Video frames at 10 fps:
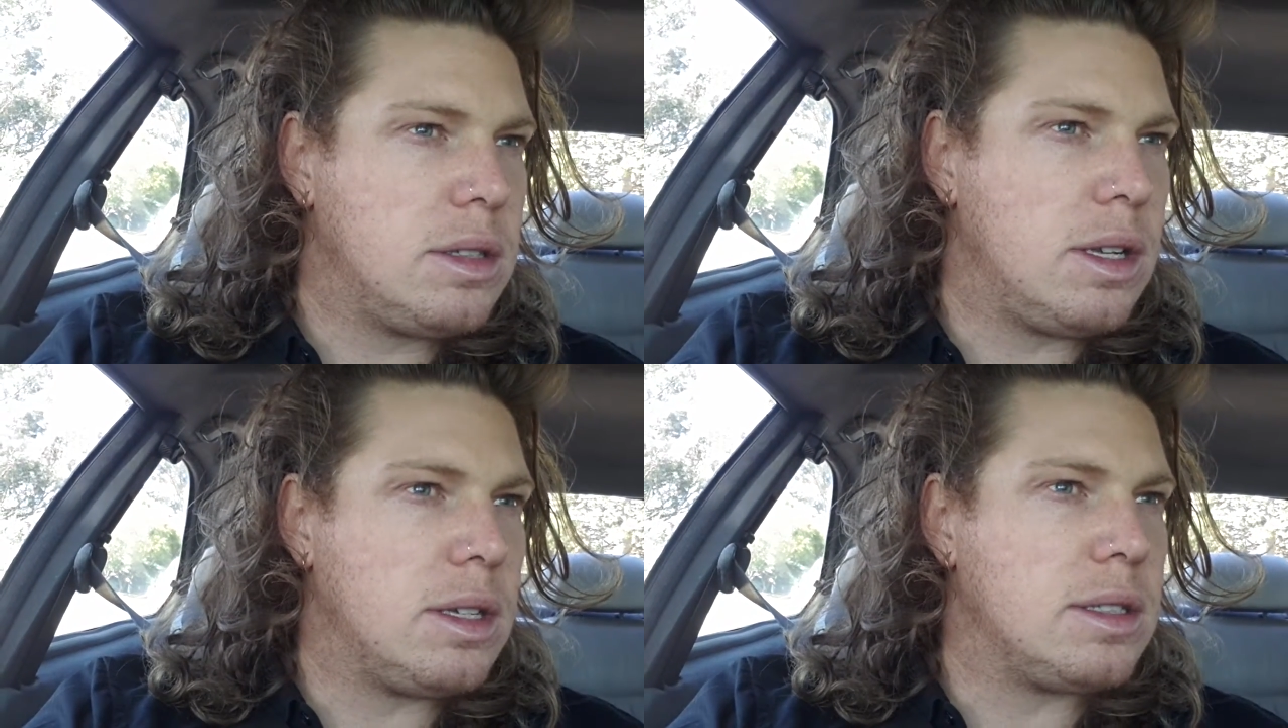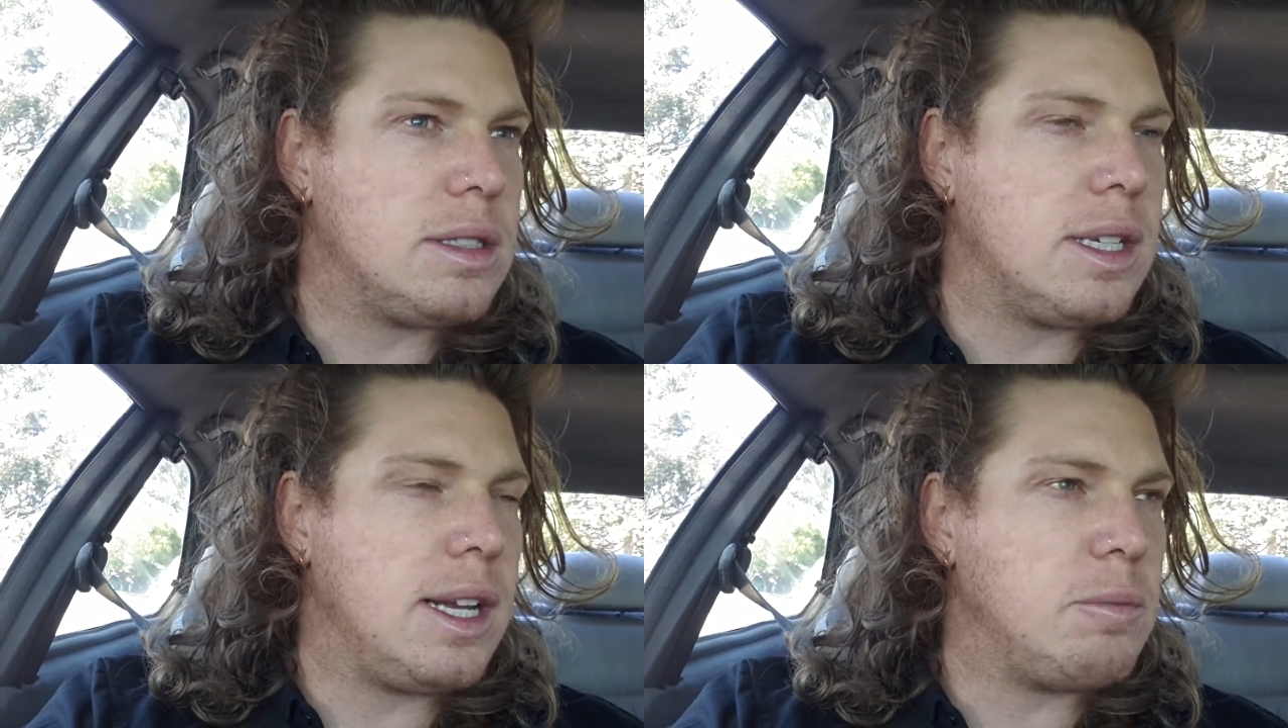But
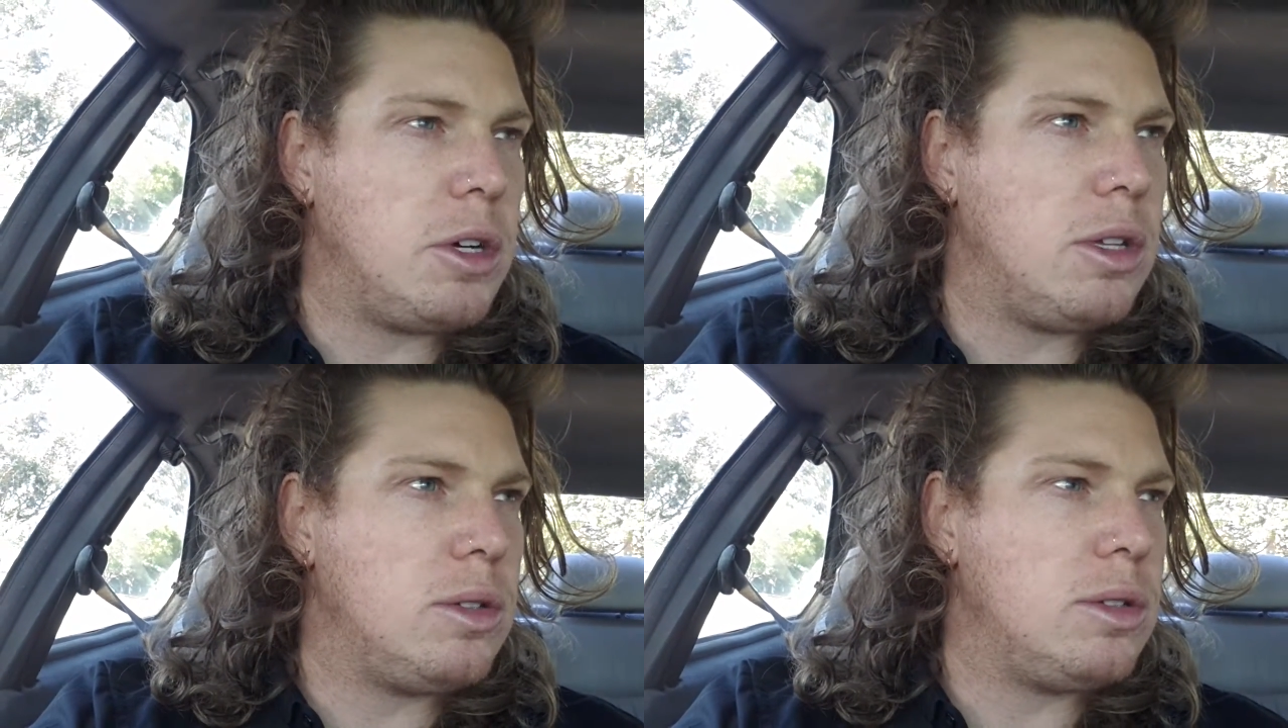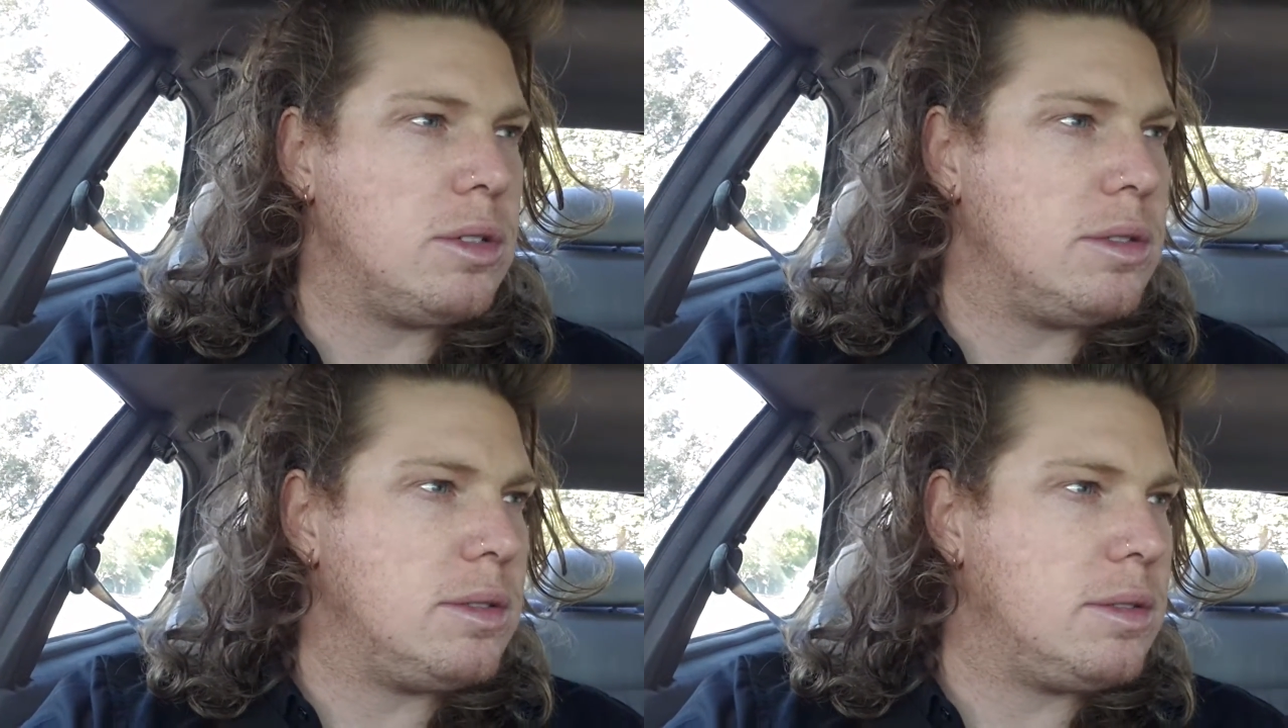seeing My
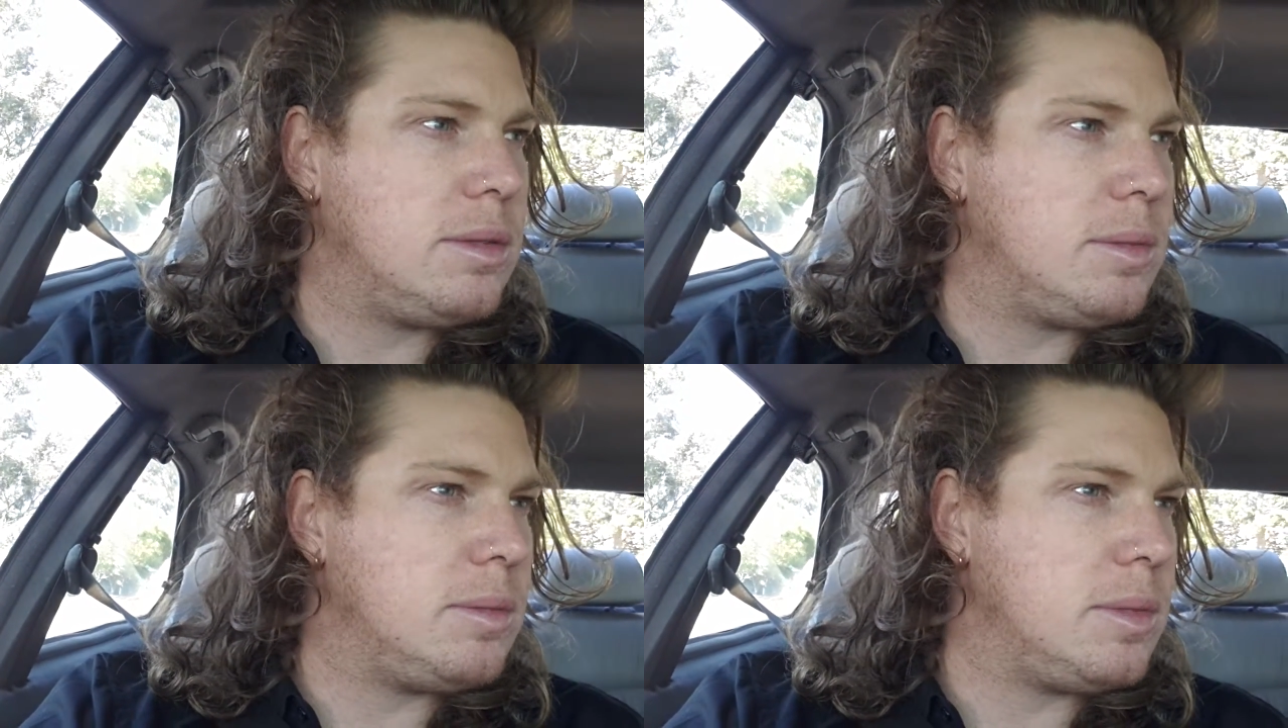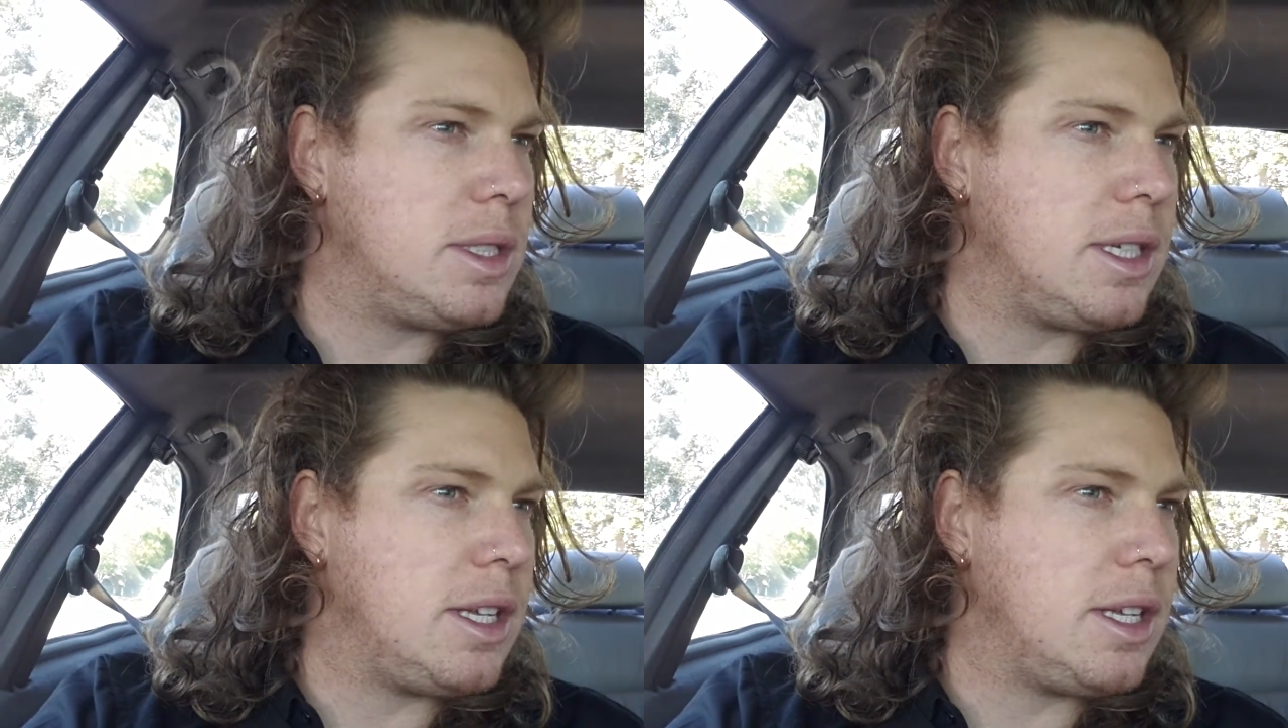Lord Mr.